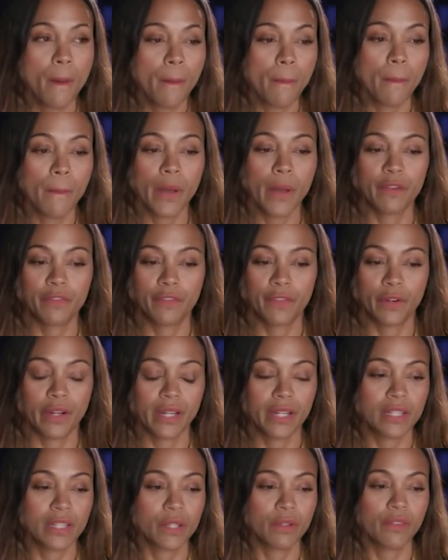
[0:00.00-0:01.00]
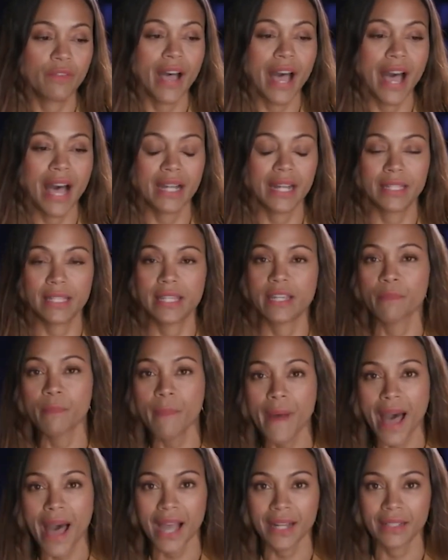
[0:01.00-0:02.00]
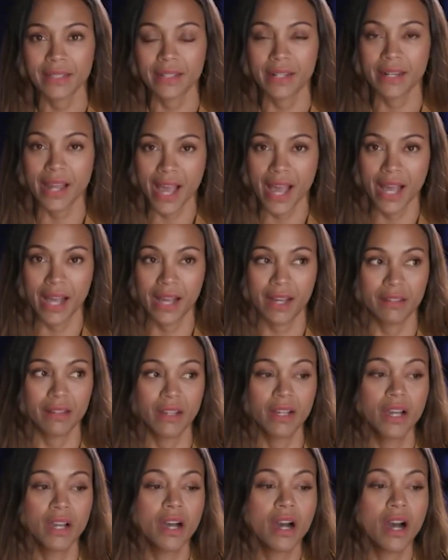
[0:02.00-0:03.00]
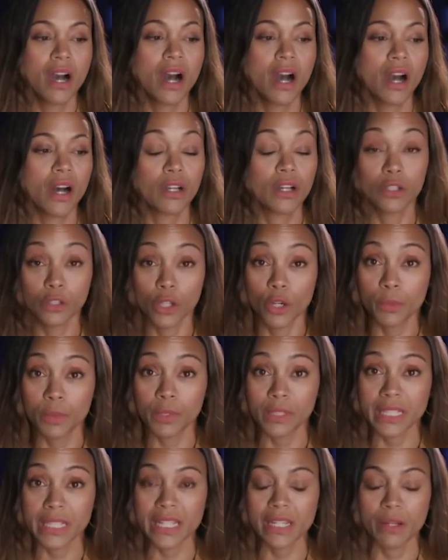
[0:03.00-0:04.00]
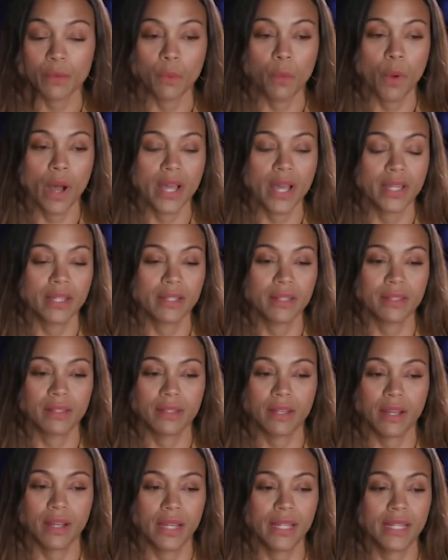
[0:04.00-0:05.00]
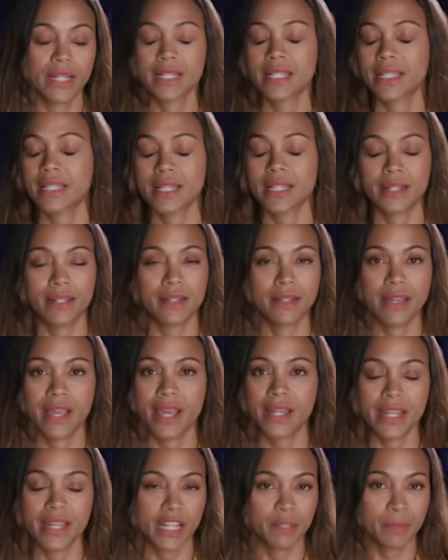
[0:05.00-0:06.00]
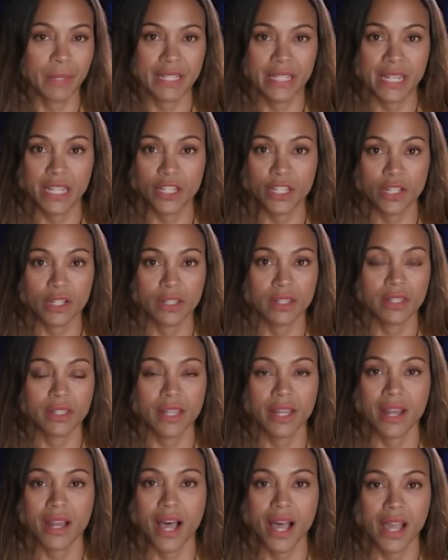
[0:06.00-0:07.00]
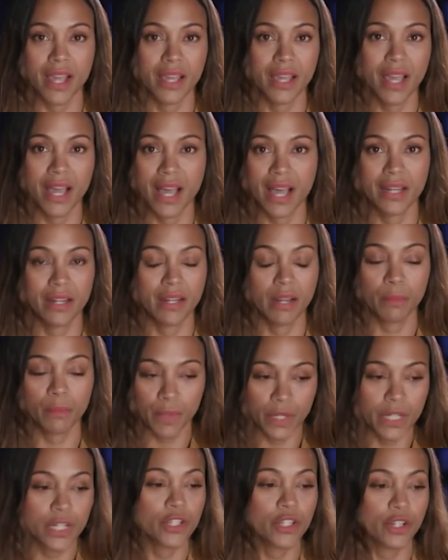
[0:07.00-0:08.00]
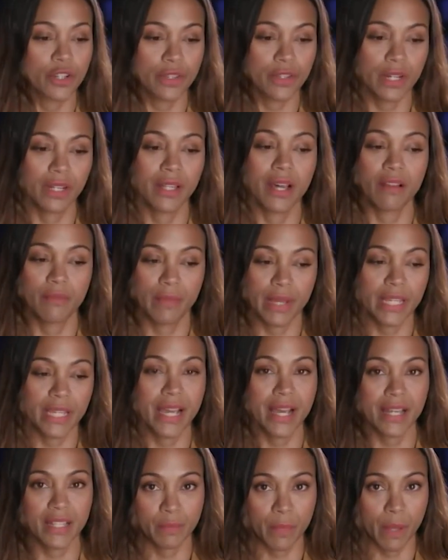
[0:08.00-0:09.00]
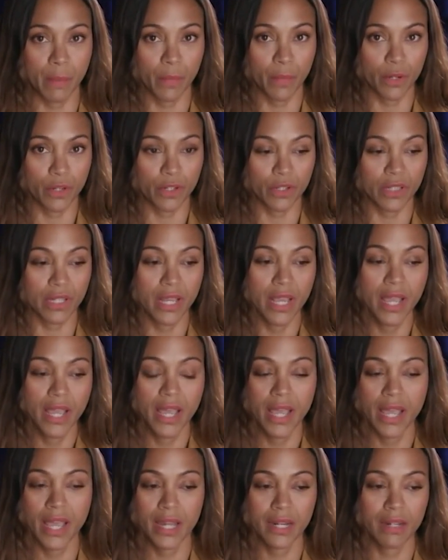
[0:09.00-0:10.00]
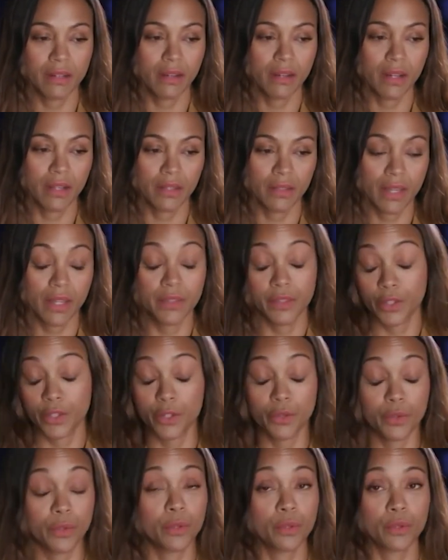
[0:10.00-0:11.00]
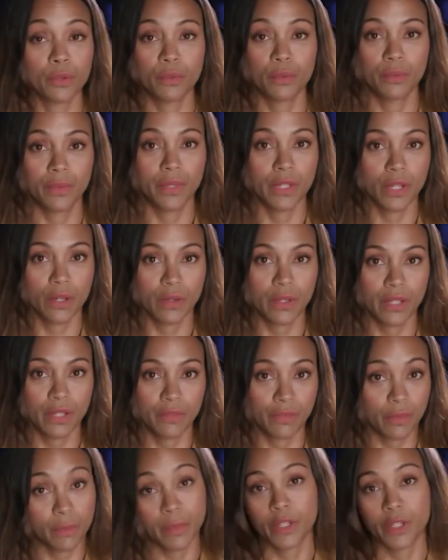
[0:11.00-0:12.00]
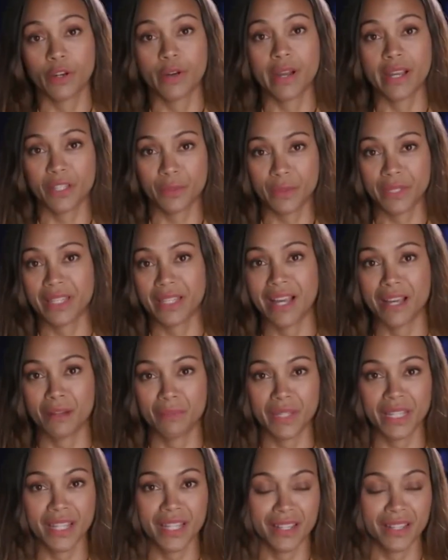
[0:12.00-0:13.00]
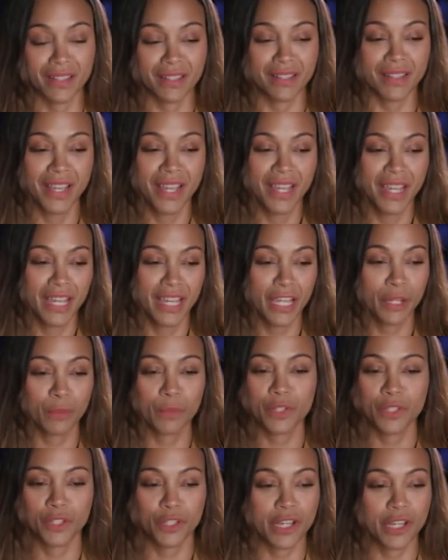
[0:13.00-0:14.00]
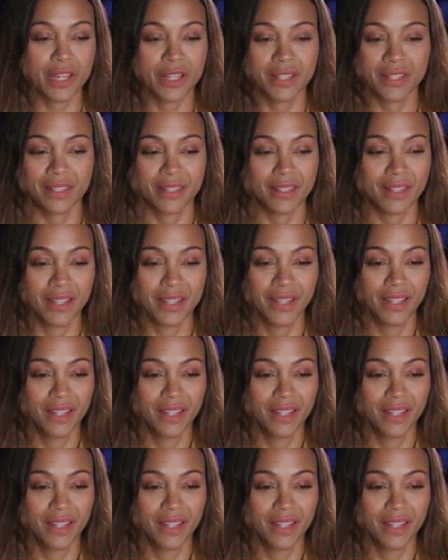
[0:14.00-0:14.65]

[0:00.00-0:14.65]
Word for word: but for it to have had the impact that it had uh, globally was uh, it exceeded any expectations that I had, and I'm pretty sure that a lot of my cast members and uh, and the crew, you know, can familiarize with that because it was just